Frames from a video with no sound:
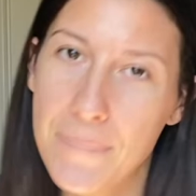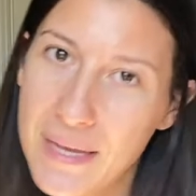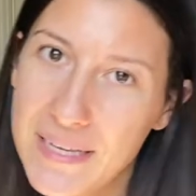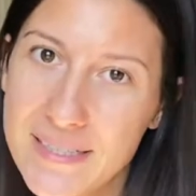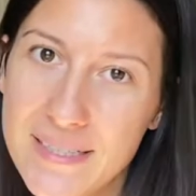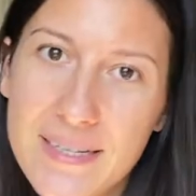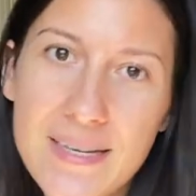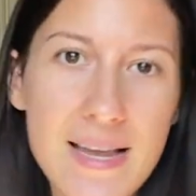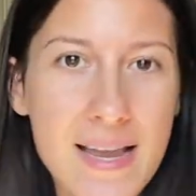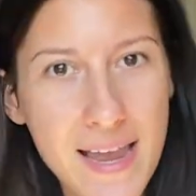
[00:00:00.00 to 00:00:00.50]

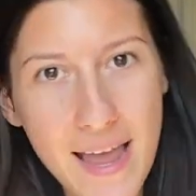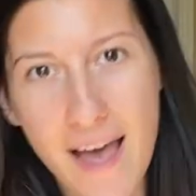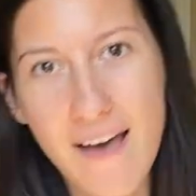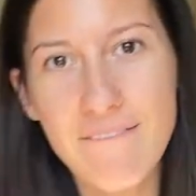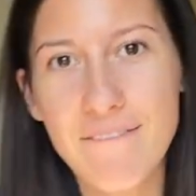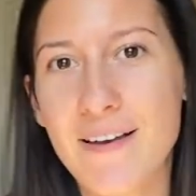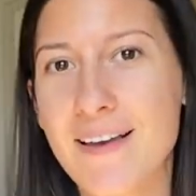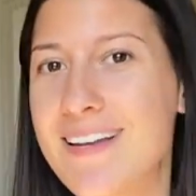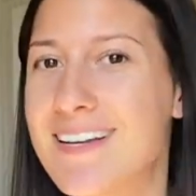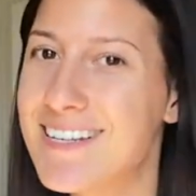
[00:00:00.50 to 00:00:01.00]
Pitta
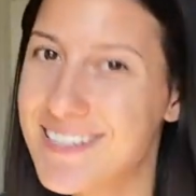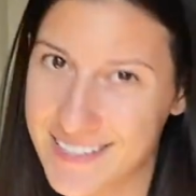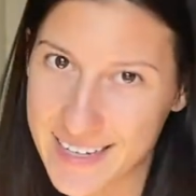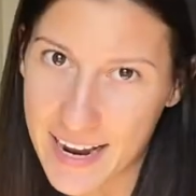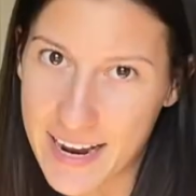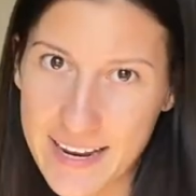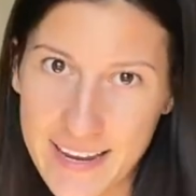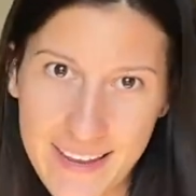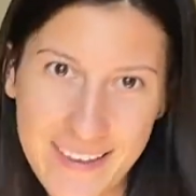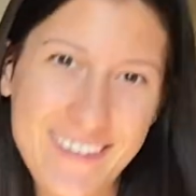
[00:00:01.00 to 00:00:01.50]
Kapha
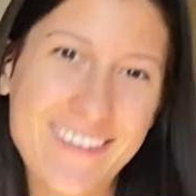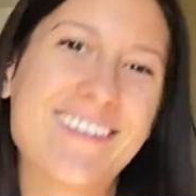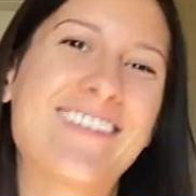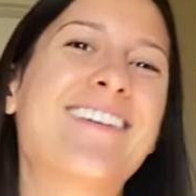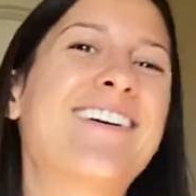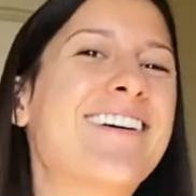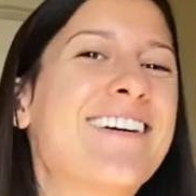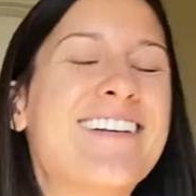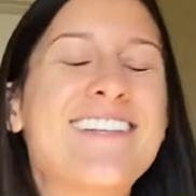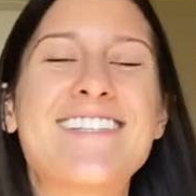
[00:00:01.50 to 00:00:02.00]
diet.
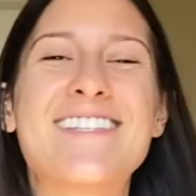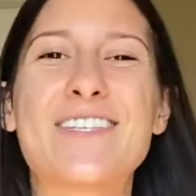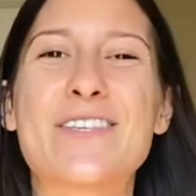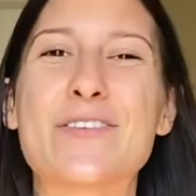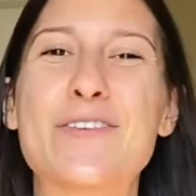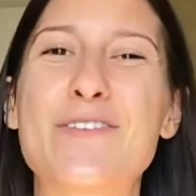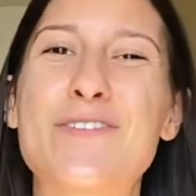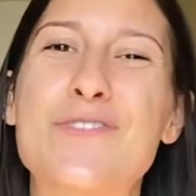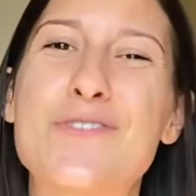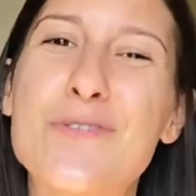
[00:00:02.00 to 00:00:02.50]
This is
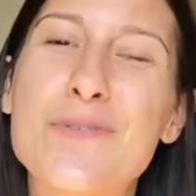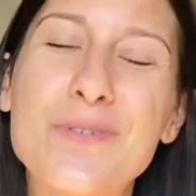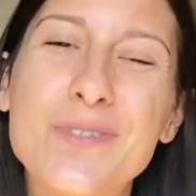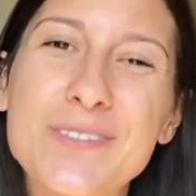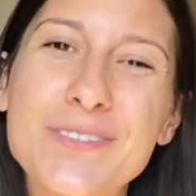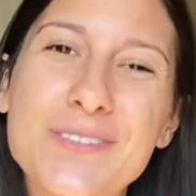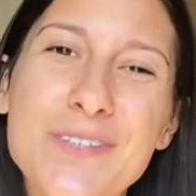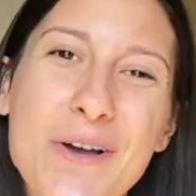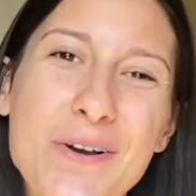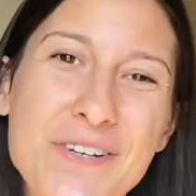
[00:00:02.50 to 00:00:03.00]
a
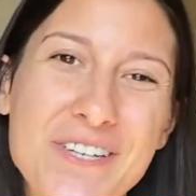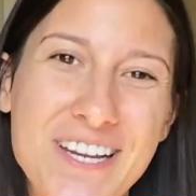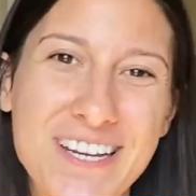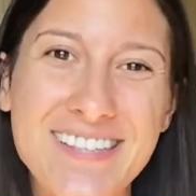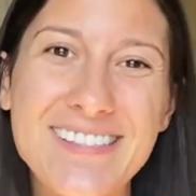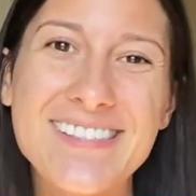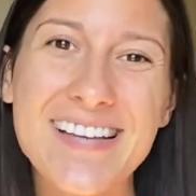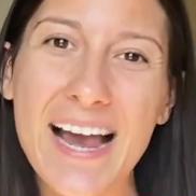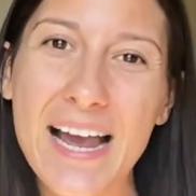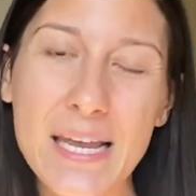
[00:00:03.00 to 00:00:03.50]
dual dosha
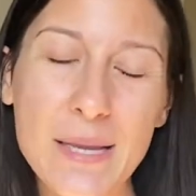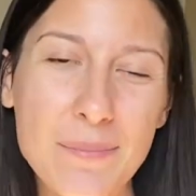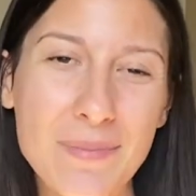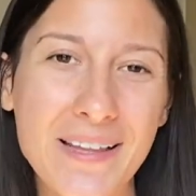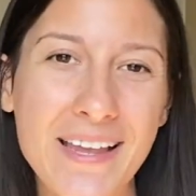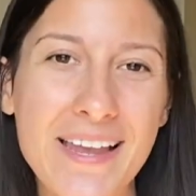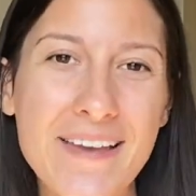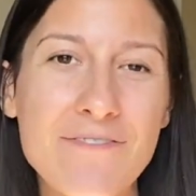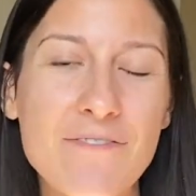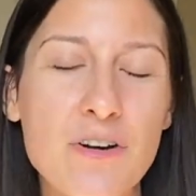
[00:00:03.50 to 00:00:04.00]
diet
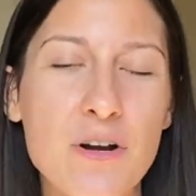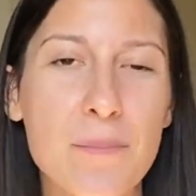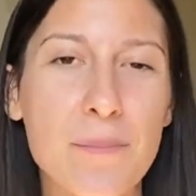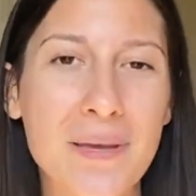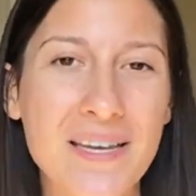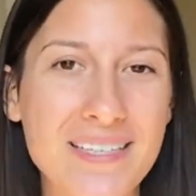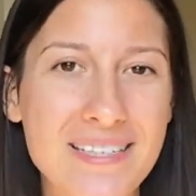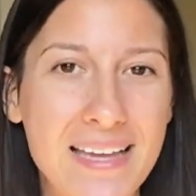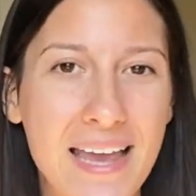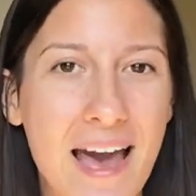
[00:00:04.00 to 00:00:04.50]
plan for a
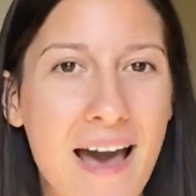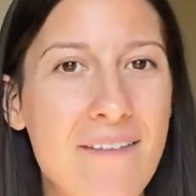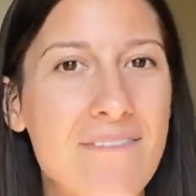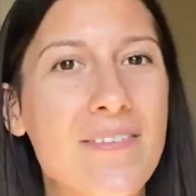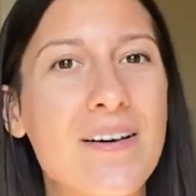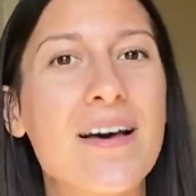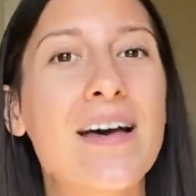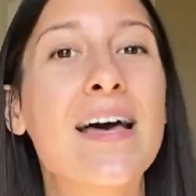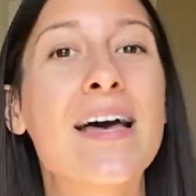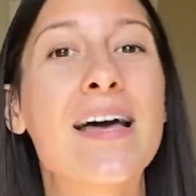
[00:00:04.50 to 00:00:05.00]
Pitta Kapha